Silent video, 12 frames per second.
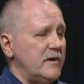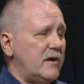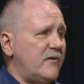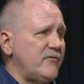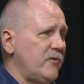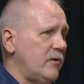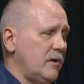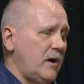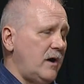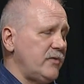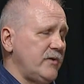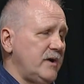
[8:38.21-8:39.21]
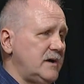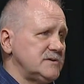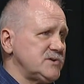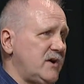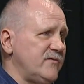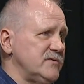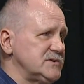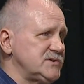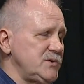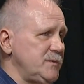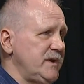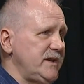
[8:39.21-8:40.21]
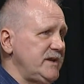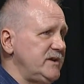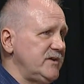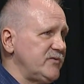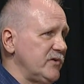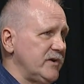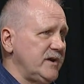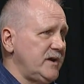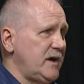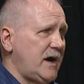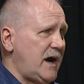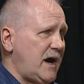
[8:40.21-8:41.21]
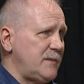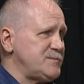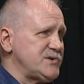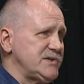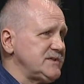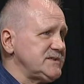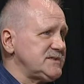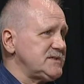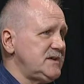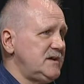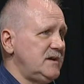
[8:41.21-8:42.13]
Author House offers so many different options.